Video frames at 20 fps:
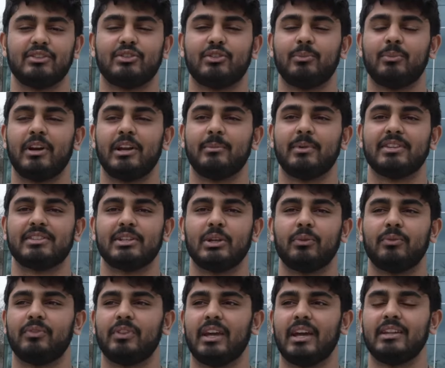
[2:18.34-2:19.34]
I just remind
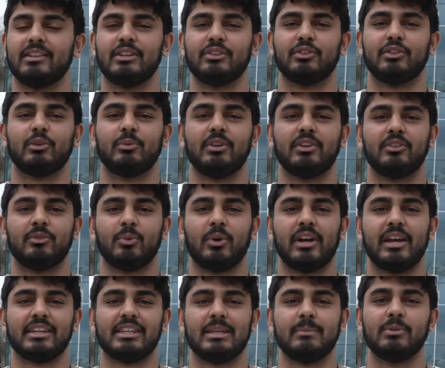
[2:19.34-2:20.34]
myself that these are the reasons
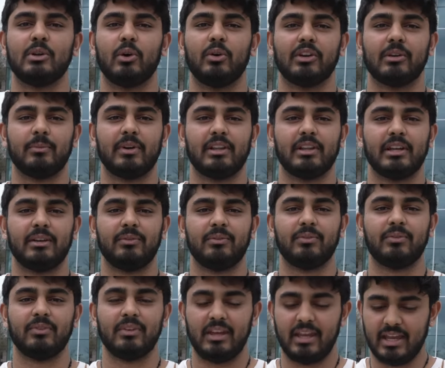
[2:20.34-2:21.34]
why I keep going in my life,
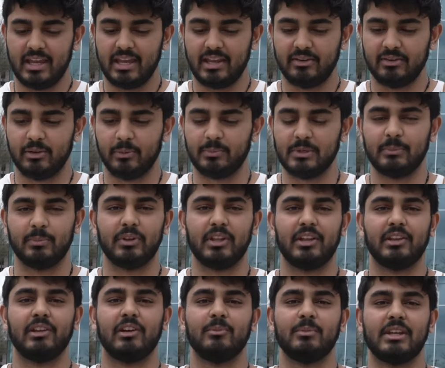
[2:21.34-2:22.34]
and the people
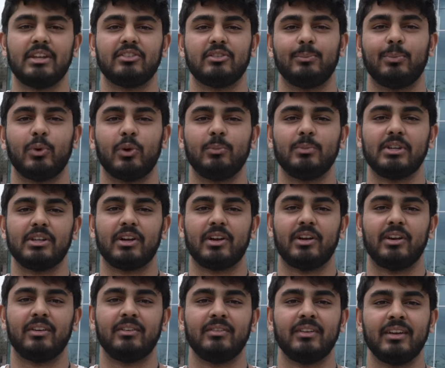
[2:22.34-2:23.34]
that love me and support me
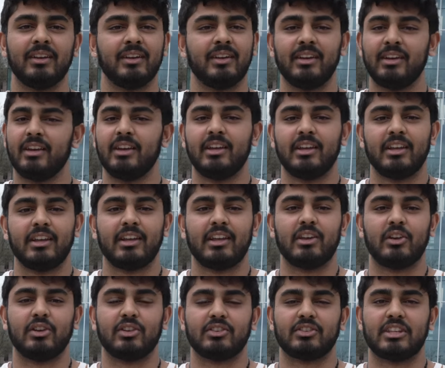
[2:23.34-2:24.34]
are
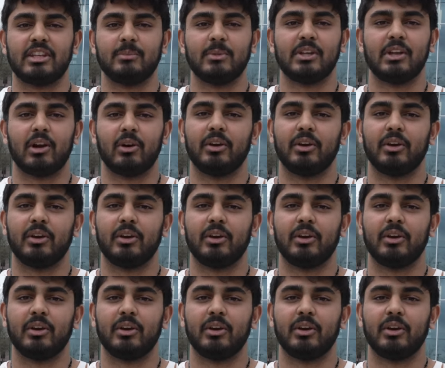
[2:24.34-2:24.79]
you to just keep me